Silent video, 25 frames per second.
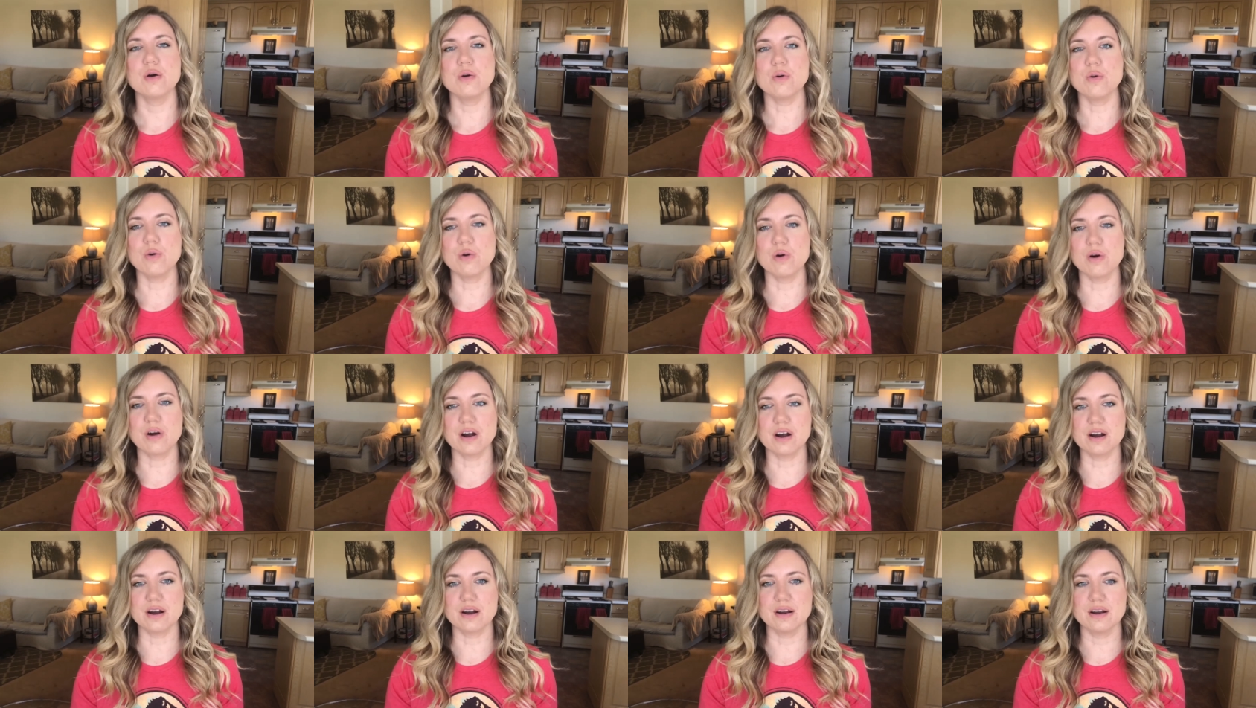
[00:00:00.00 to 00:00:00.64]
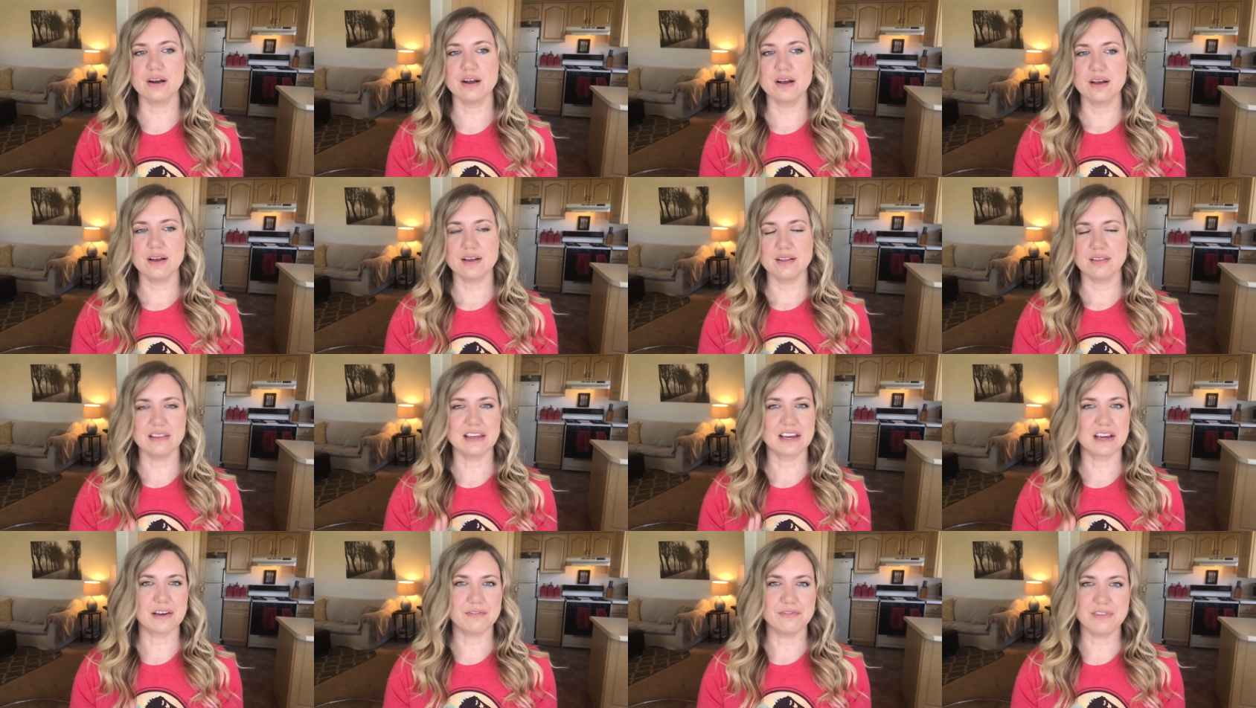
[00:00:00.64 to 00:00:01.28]
or
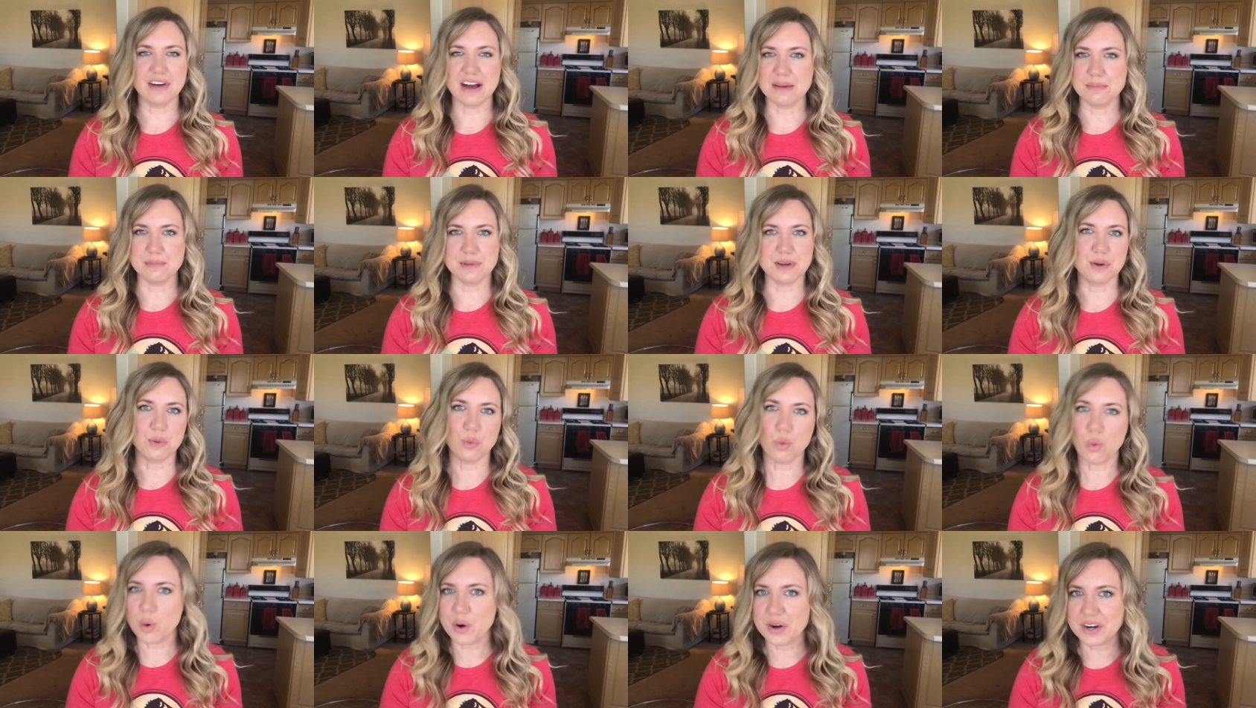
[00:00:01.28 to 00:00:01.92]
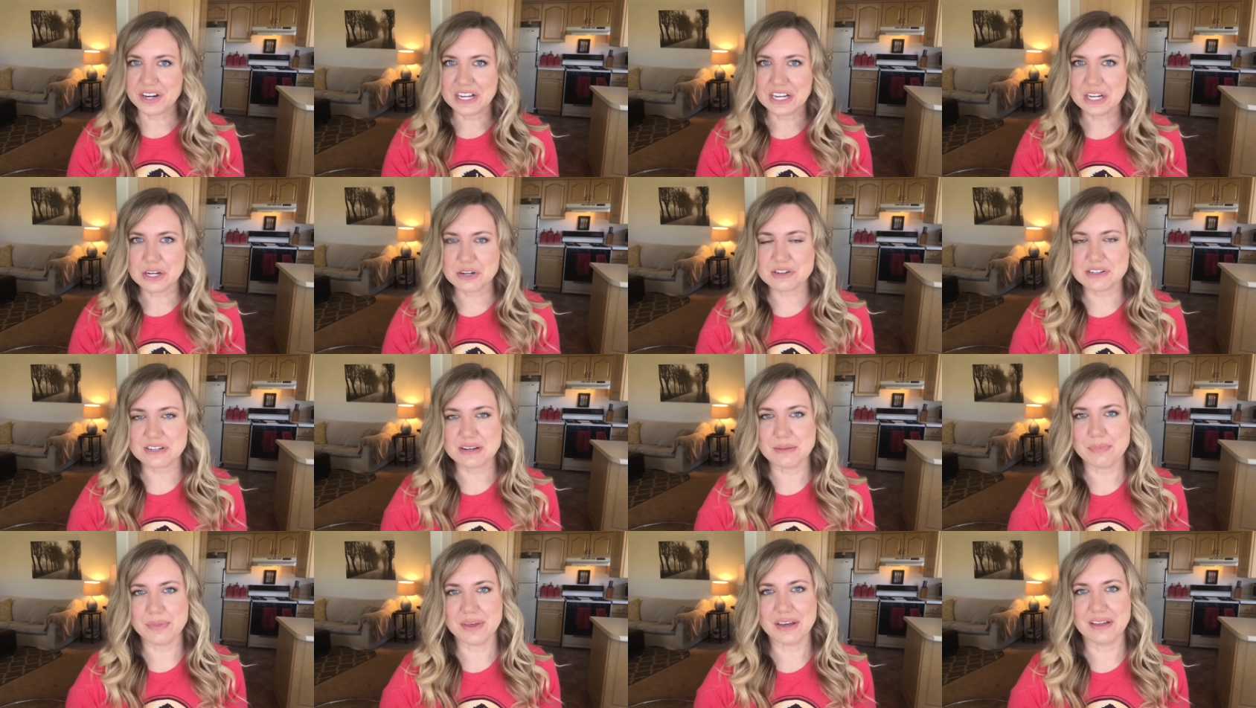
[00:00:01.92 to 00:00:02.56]
like a 5-minute warning or
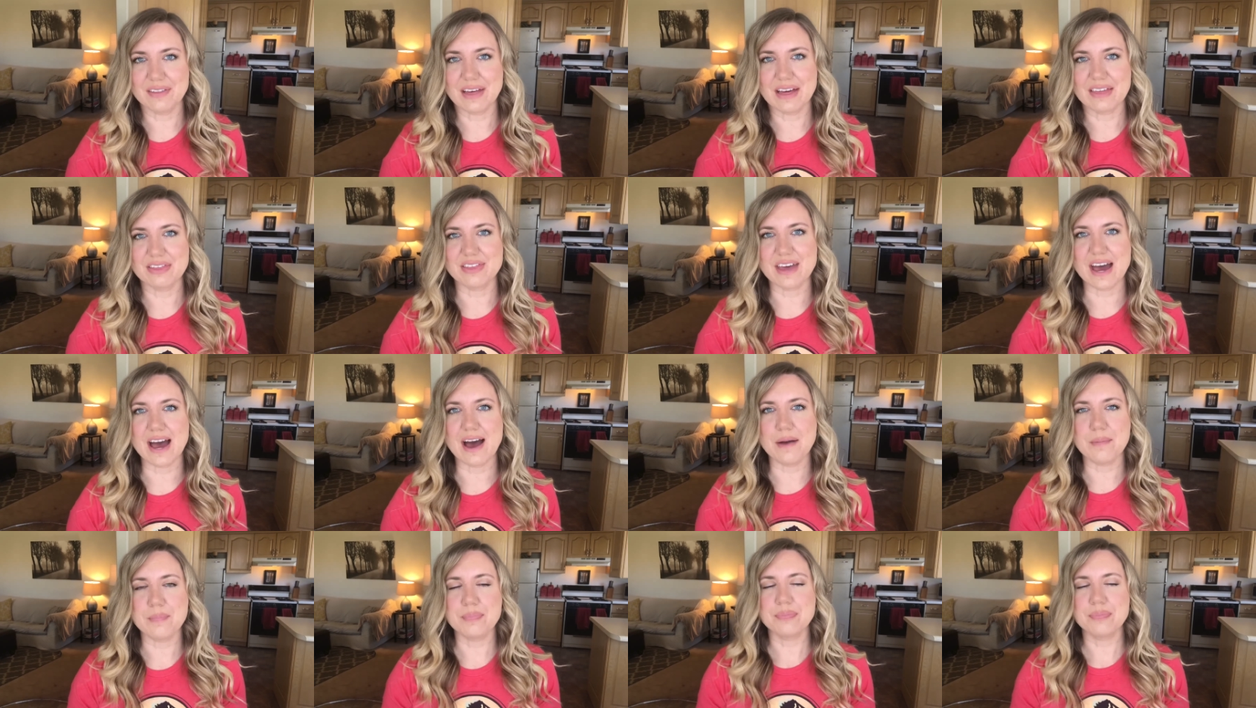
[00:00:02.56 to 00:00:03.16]
something like that.